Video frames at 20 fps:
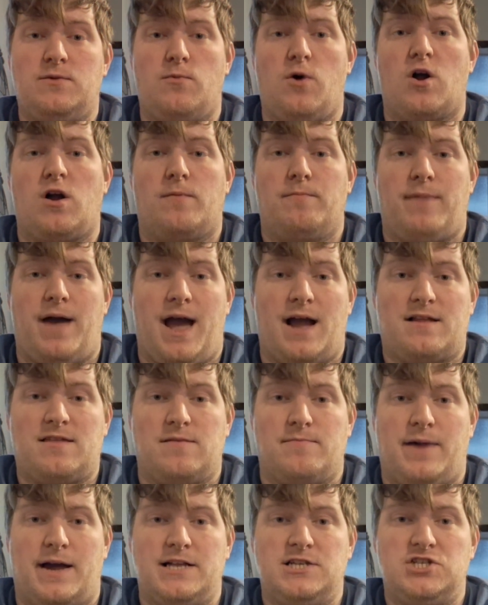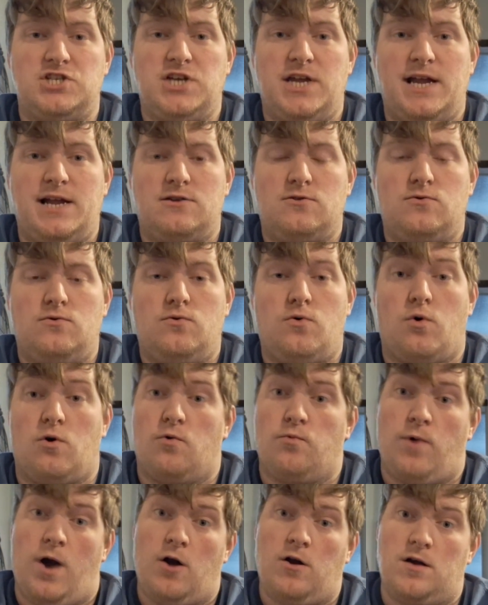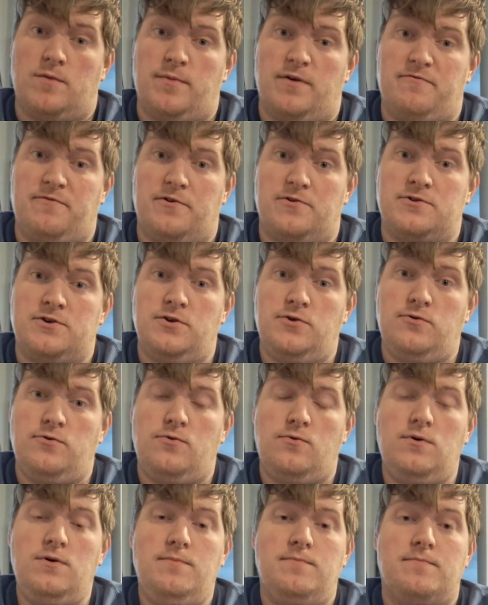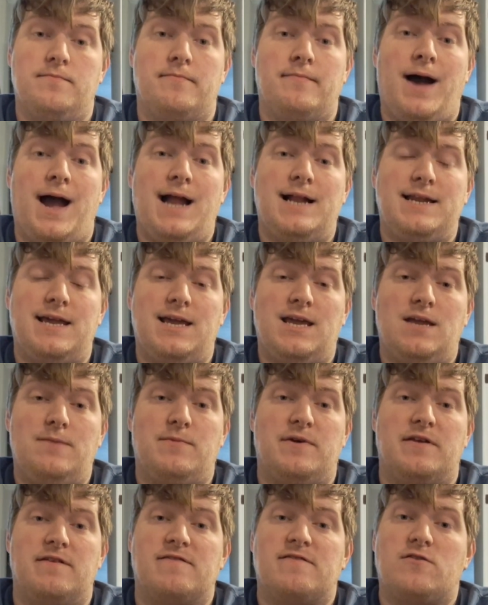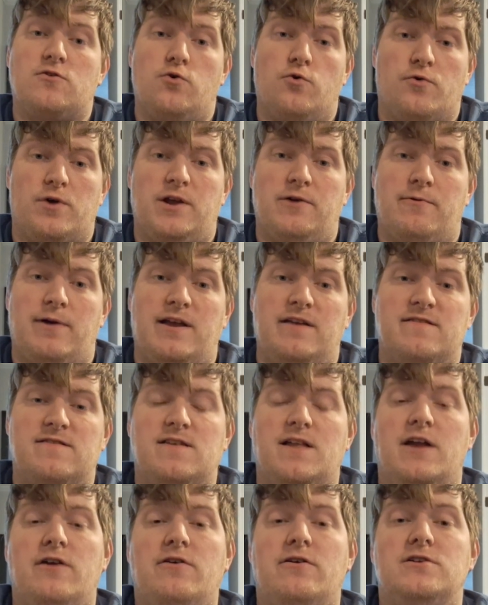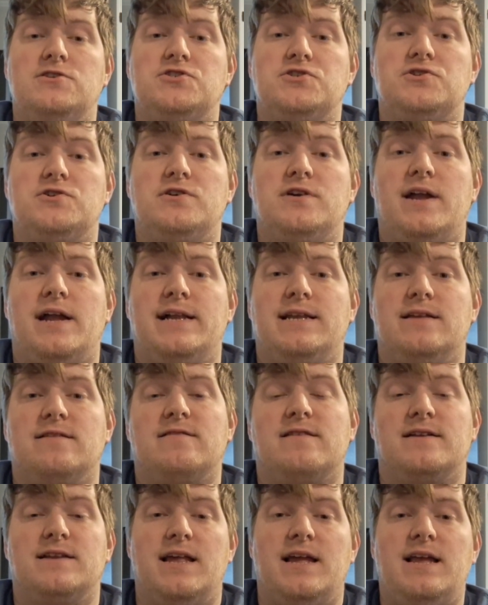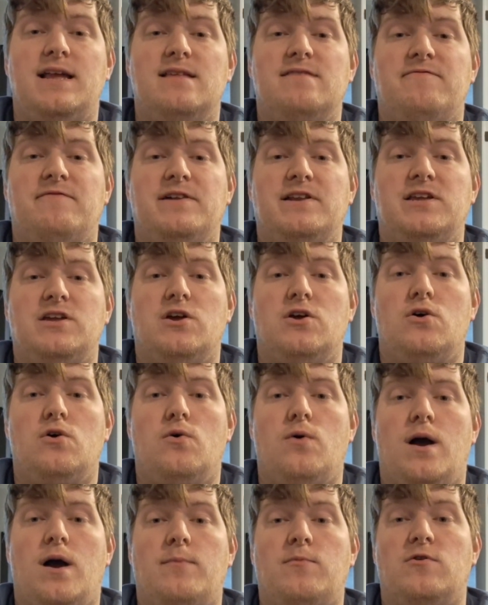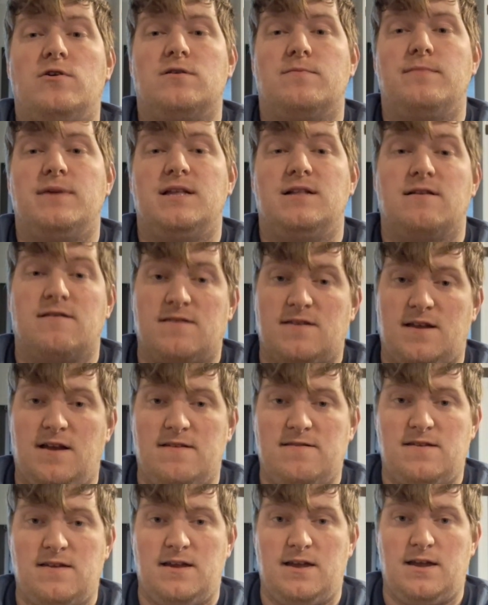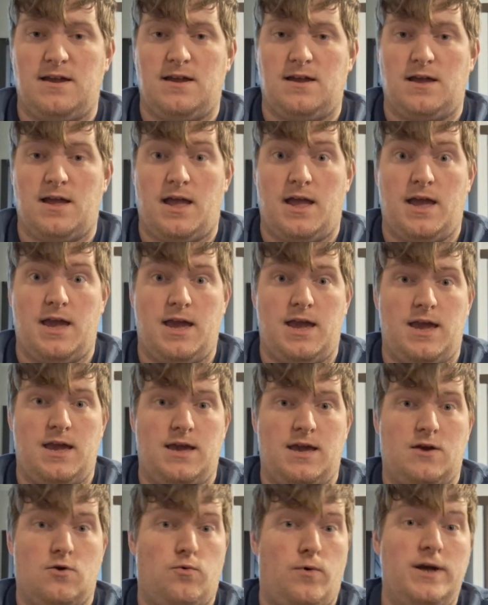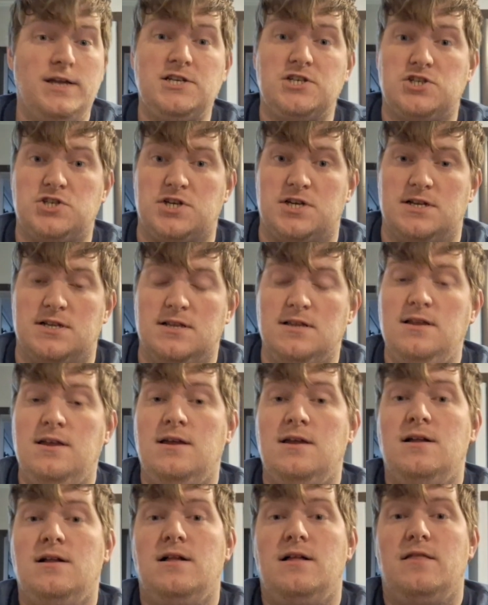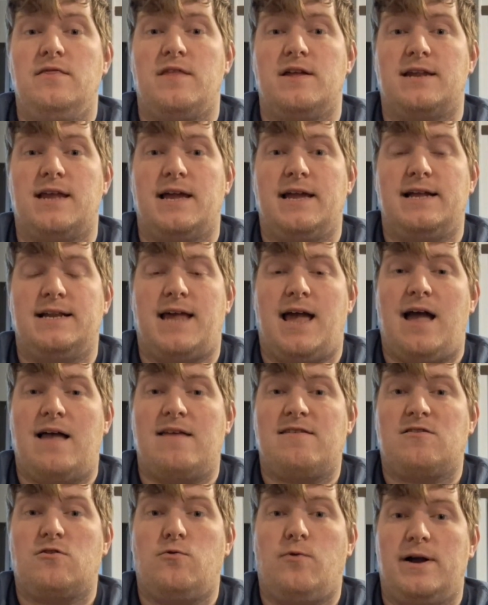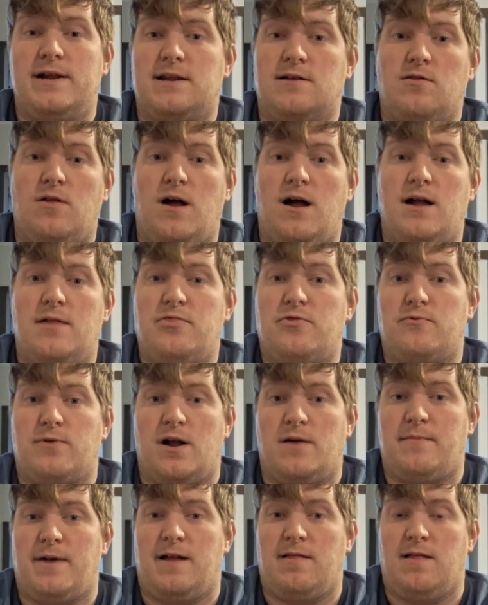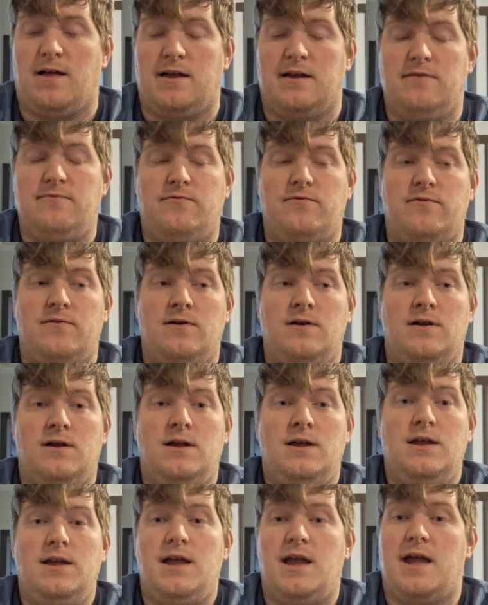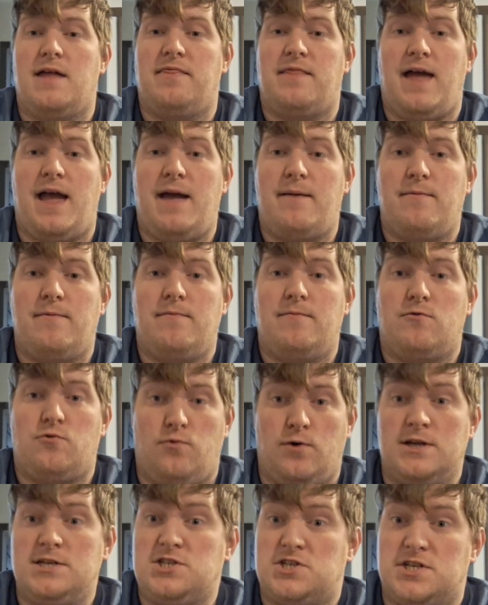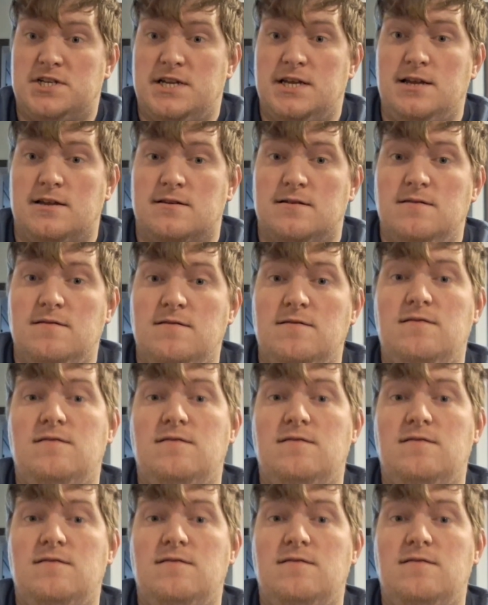and welcome back to my channel, or welcome if you're new. My name is Corey Ray Steringer, and in today's video, I'm going to be discussing a question that I get asked quite a lot throughout my life. And that question is,